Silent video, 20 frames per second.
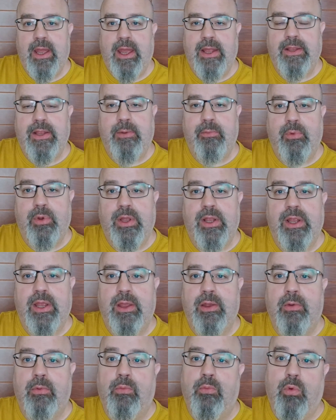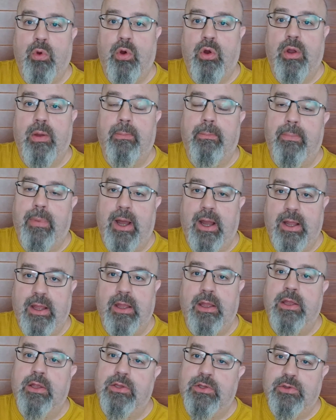and then we're going to walk
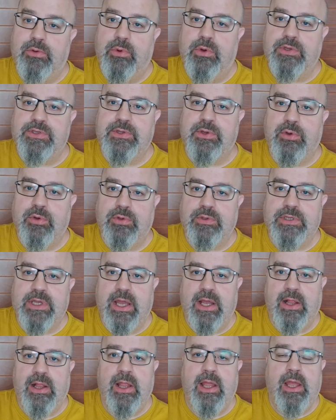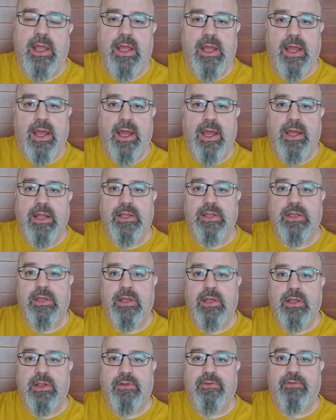back towards the hotel and
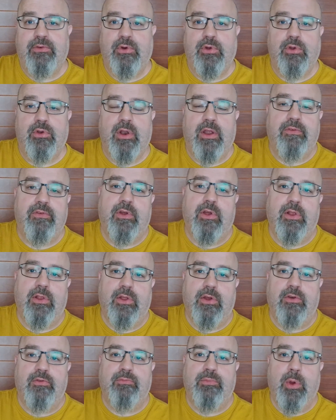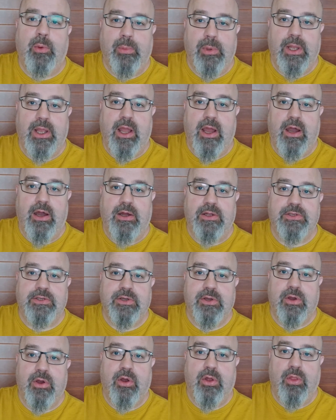photograph a lot of public art
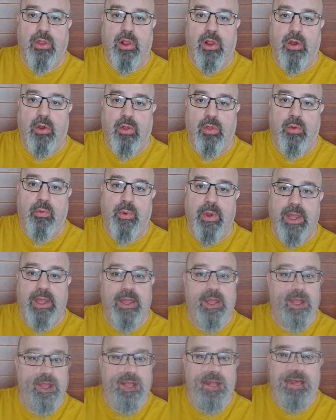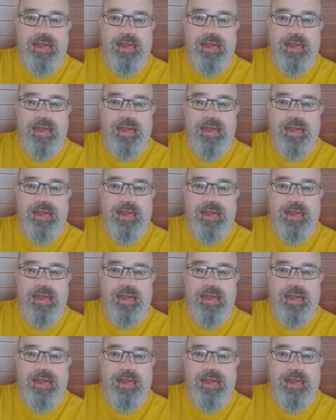along the way